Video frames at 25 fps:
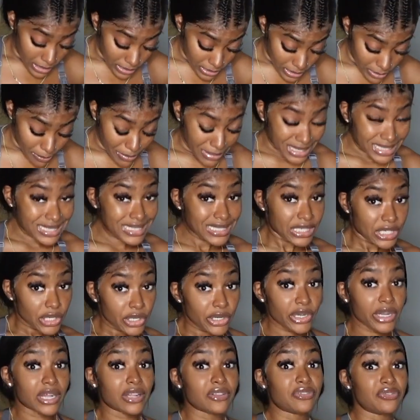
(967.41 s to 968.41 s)
the
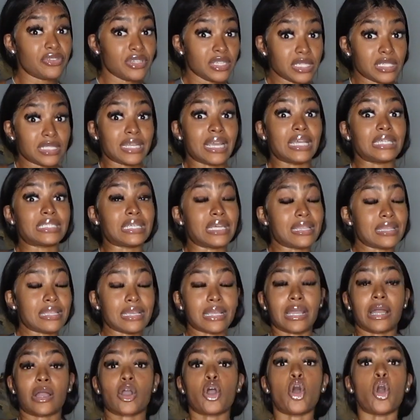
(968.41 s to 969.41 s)
material feel nice and
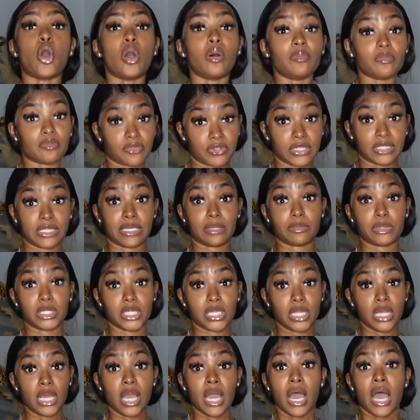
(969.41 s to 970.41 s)
thick and
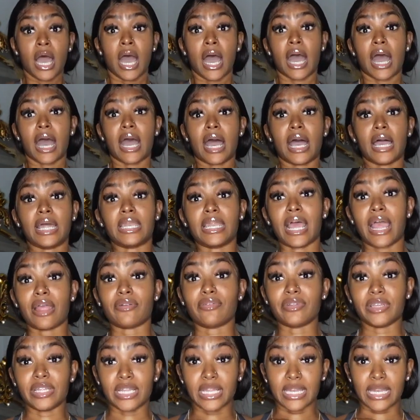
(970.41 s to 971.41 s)
comfortable and i
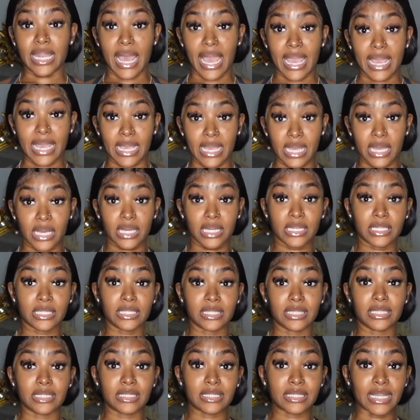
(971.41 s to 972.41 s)
really like
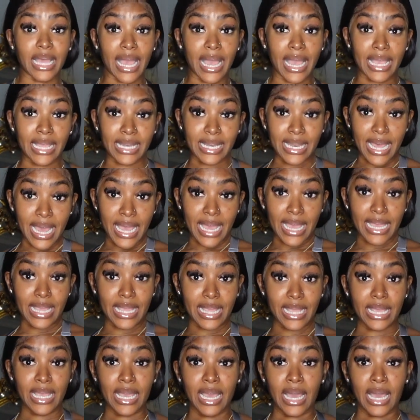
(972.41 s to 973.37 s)
the tie-dye